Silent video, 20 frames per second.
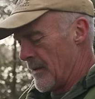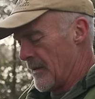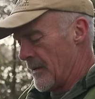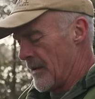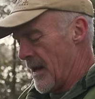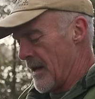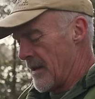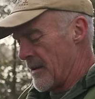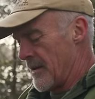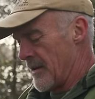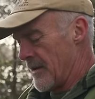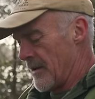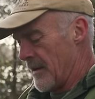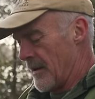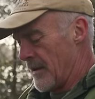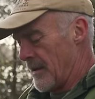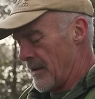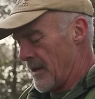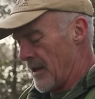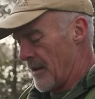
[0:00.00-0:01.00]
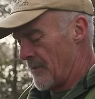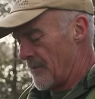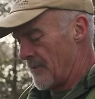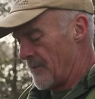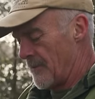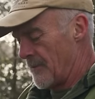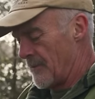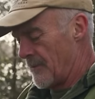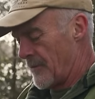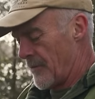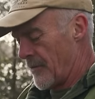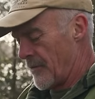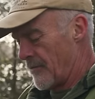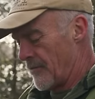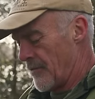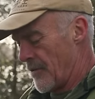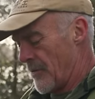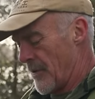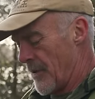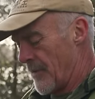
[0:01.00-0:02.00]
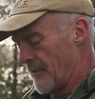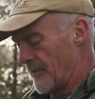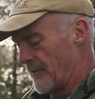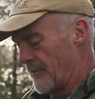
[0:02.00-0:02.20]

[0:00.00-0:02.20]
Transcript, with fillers: the end of the leader through it.